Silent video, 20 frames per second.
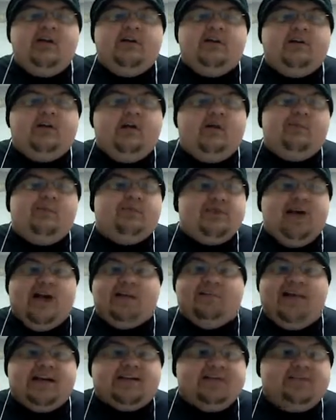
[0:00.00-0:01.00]
you know,
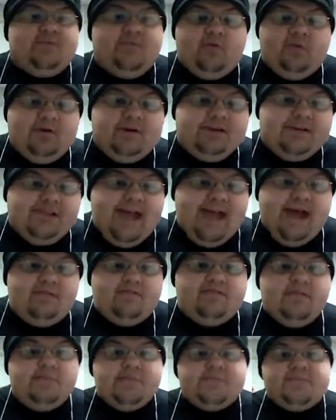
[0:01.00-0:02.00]
John Moxley before he
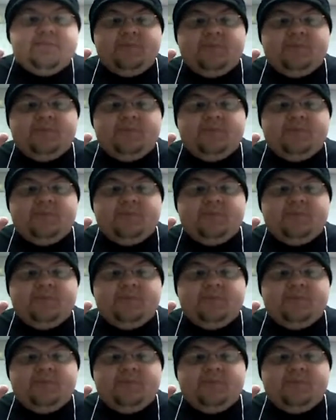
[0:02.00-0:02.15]
left.